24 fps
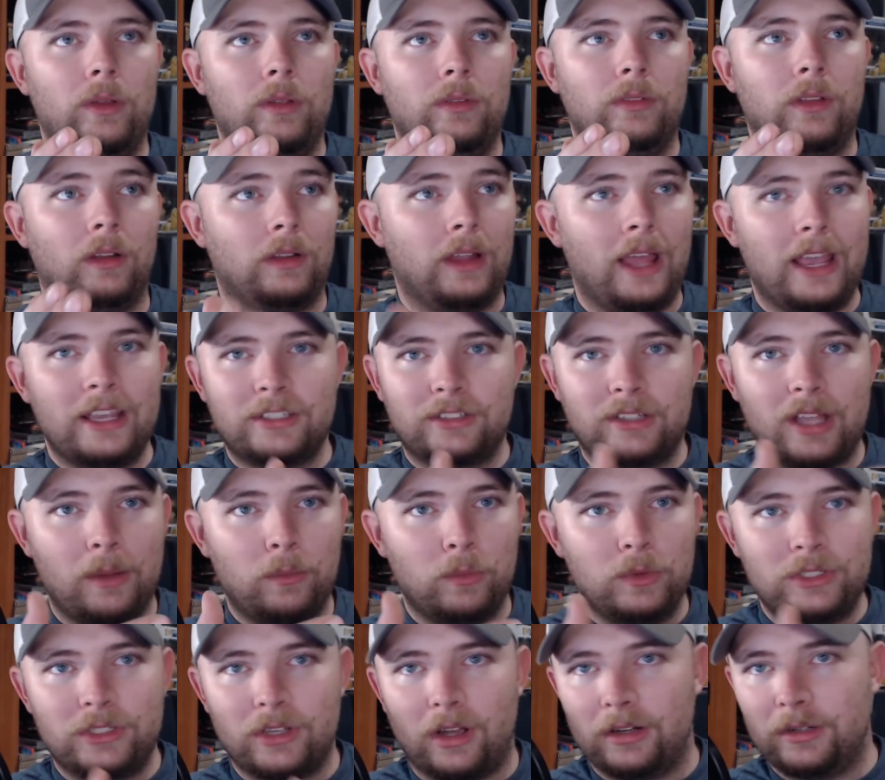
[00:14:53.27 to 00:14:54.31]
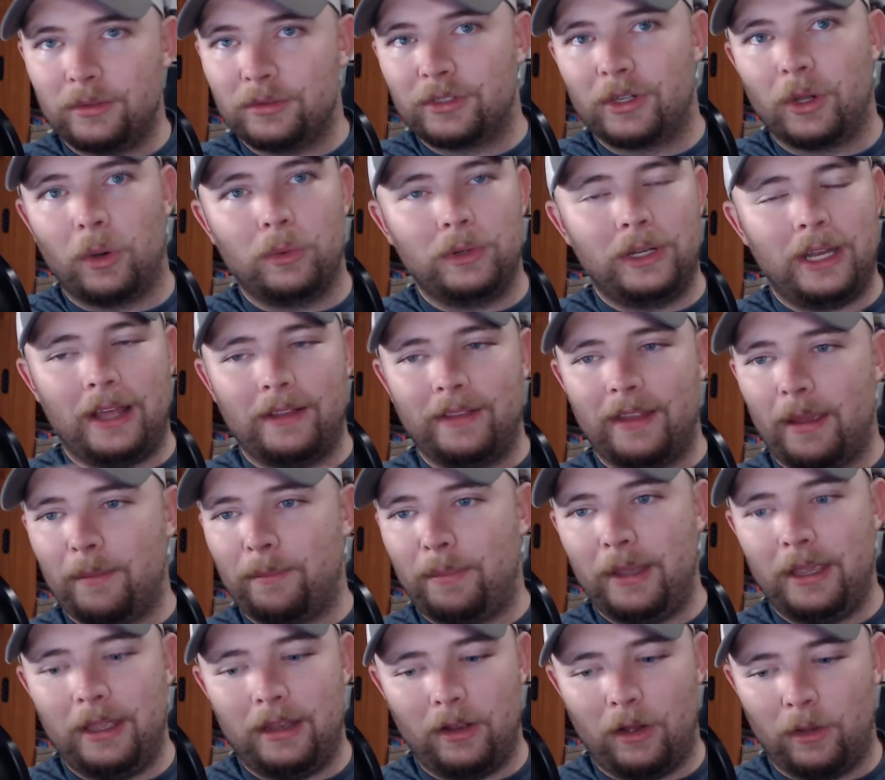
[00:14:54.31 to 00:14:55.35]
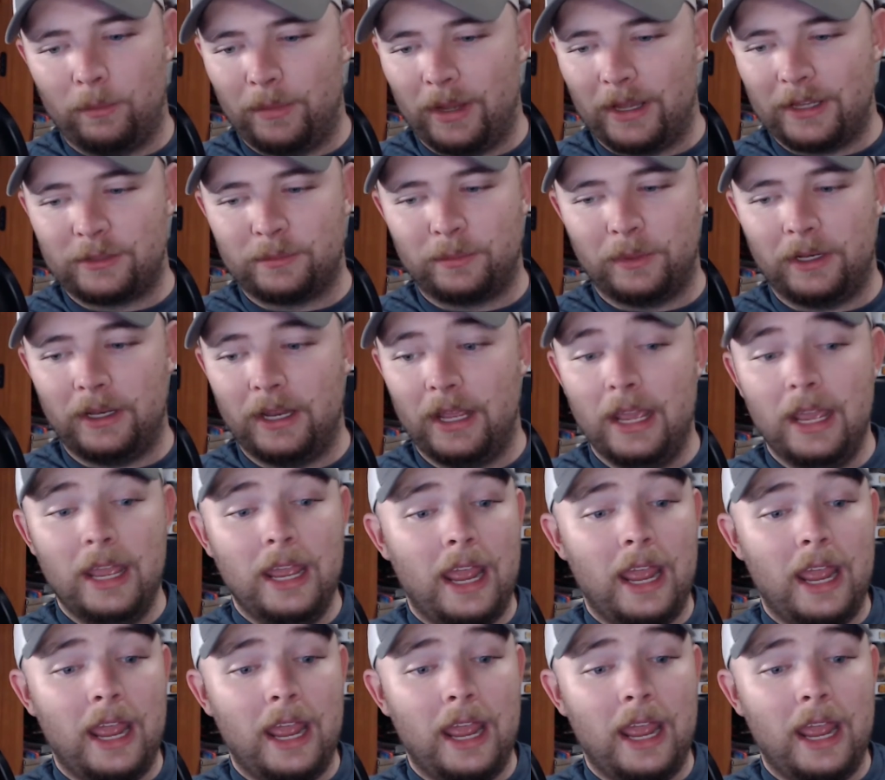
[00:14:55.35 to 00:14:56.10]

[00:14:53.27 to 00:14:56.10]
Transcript: the last time we saw it was going down that pit on Bespin,